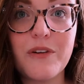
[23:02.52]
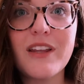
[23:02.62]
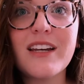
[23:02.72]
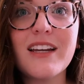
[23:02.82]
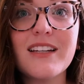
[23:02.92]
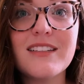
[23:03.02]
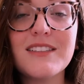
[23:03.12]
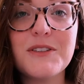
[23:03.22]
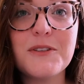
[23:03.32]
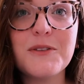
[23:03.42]
really needed
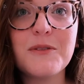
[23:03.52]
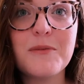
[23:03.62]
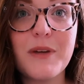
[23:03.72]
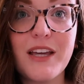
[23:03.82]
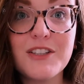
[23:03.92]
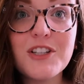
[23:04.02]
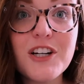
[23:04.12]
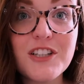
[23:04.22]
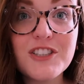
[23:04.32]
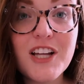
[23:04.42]
to be in
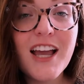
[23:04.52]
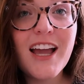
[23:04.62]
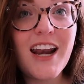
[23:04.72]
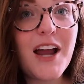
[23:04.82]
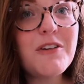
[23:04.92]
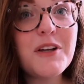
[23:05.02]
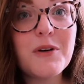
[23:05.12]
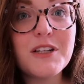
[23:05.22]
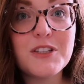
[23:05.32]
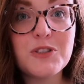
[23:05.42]
church, and I really
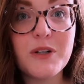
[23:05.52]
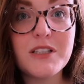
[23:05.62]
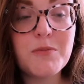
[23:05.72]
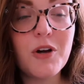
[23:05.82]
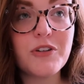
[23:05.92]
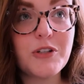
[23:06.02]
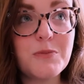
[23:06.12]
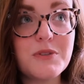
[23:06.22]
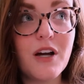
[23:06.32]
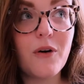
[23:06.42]
wanted to join a small
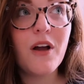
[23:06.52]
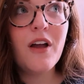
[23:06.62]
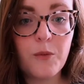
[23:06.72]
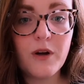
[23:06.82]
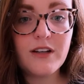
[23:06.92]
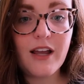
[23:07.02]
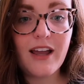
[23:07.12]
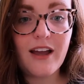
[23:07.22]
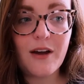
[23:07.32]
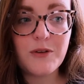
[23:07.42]
group. So one
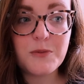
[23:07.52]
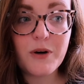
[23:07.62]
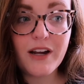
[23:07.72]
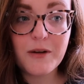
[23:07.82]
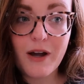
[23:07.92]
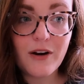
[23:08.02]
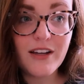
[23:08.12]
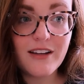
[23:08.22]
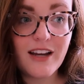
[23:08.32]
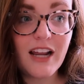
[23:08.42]
day I was praying about
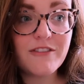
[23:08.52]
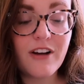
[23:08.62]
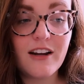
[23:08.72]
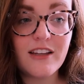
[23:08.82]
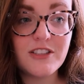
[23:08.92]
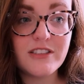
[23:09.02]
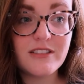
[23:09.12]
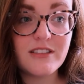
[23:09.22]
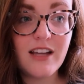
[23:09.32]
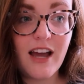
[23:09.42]
it, and I finally
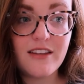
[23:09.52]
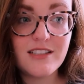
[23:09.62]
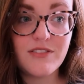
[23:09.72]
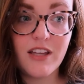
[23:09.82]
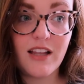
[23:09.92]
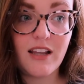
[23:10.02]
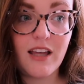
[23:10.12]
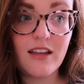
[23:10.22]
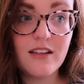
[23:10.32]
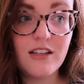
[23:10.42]
just had this feeling
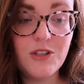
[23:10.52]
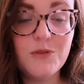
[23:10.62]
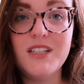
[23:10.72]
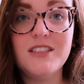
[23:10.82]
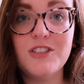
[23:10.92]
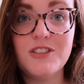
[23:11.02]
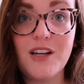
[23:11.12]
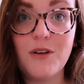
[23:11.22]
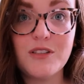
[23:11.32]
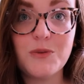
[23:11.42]
like, you need to just
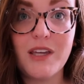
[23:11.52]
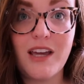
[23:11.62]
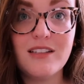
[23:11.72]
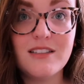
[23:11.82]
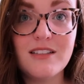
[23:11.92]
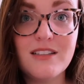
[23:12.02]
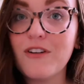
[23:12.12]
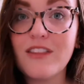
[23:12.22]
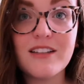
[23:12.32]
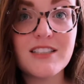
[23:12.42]
go this weekend.
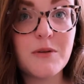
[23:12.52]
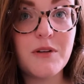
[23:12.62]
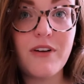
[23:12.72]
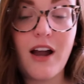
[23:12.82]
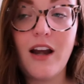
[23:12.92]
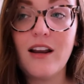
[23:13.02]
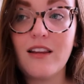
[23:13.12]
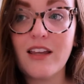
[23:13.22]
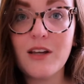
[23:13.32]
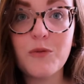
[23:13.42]
Everything's gonna be fine.
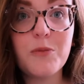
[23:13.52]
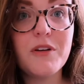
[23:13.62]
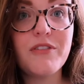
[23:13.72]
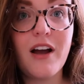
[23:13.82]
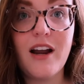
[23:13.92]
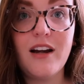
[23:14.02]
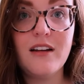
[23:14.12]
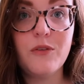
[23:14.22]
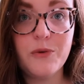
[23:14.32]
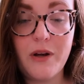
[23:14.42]
Lincoln will be
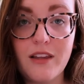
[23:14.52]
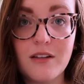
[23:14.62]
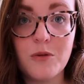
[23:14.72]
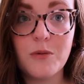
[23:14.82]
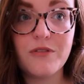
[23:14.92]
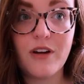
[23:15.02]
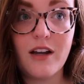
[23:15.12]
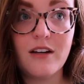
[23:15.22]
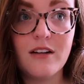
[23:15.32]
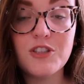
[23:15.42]
fine. Waylon will be
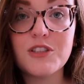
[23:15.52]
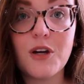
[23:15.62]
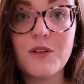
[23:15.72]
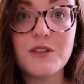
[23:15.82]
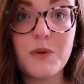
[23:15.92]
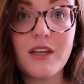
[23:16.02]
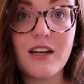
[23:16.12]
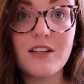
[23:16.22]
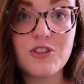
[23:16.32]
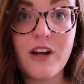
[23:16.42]
fine. Just go this
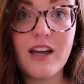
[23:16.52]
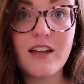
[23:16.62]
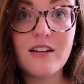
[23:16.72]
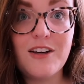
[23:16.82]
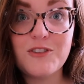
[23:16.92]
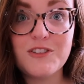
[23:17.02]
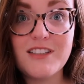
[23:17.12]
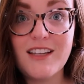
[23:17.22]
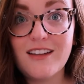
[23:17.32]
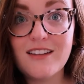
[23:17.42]
weekend and try it, and you'll
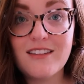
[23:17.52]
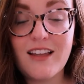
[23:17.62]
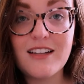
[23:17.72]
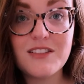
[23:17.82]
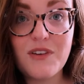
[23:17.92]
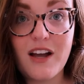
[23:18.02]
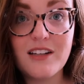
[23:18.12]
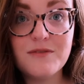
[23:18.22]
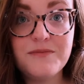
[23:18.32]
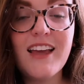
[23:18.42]
see that it's
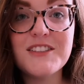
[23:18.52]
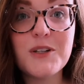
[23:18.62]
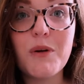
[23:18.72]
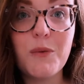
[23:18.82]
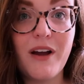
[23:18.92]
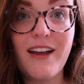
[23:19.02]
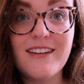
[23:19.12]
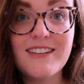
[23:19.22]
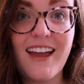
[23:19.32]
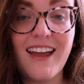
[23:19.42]
fine. And so we
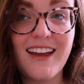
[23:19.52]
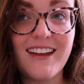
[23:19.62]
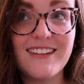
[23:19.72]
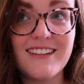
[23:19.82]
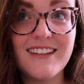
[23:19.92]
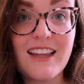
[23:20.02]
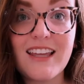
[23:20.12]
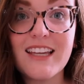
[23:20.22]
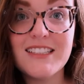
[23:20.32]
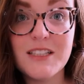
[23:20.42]
went, and
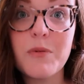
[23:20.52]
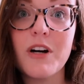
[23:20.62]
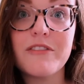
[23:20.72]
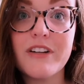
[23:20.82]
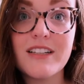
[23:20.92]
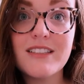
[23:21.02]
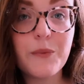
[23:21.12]
Lincoln did perfect.